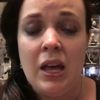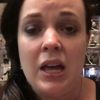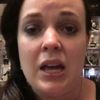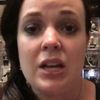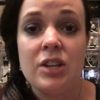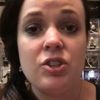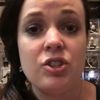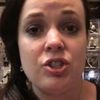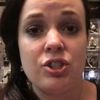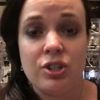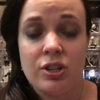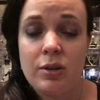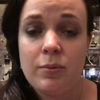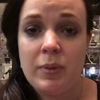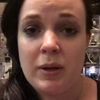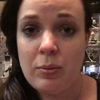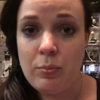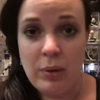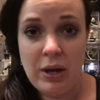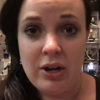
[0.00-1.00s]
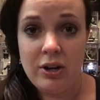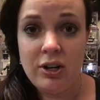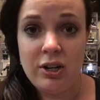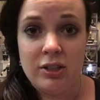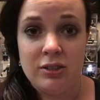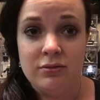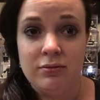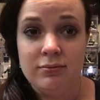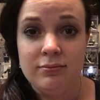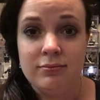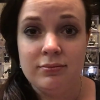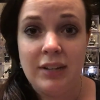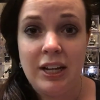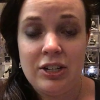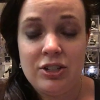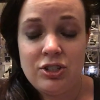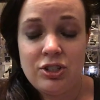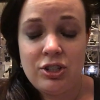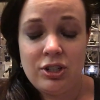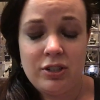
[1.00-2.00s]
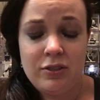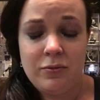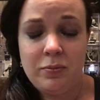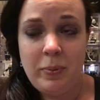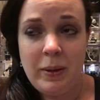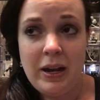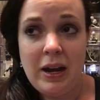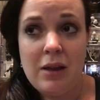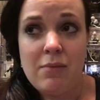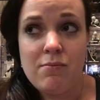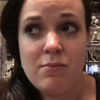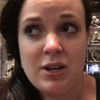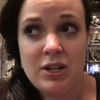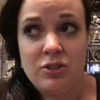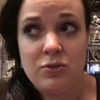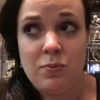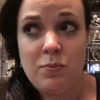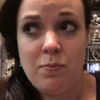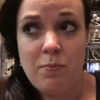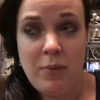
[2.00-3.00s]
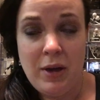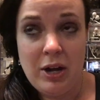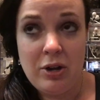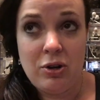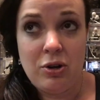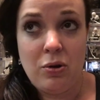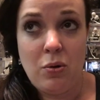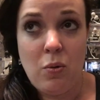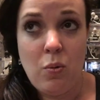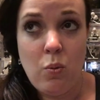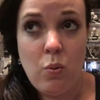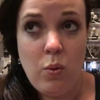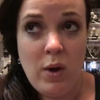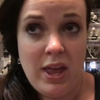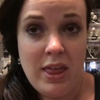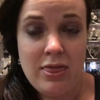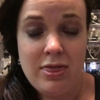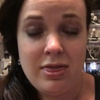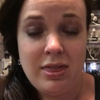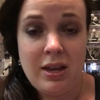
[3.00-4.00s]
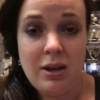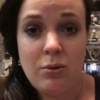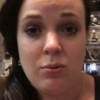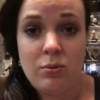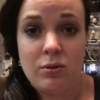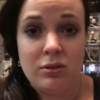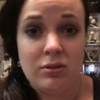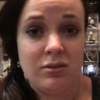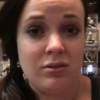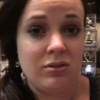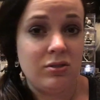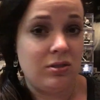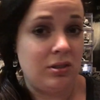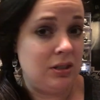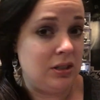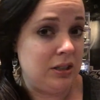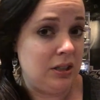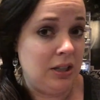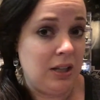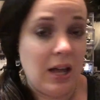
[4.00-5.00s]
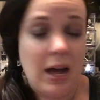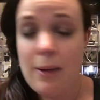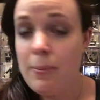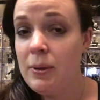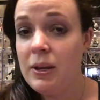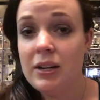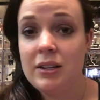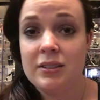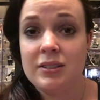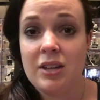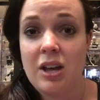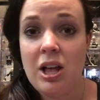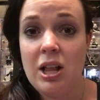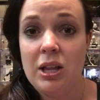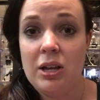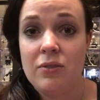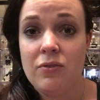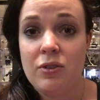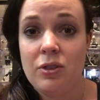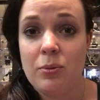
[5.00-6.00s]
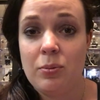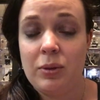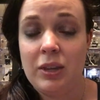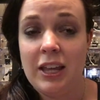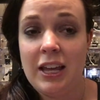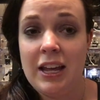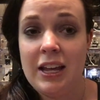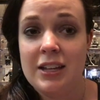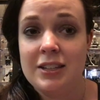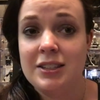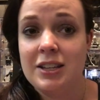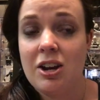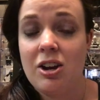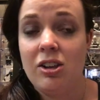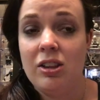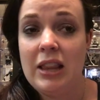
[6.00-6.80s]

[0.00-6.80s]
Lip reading: It should have been better. It should have been a much better win. They were slopping us all over the place. Our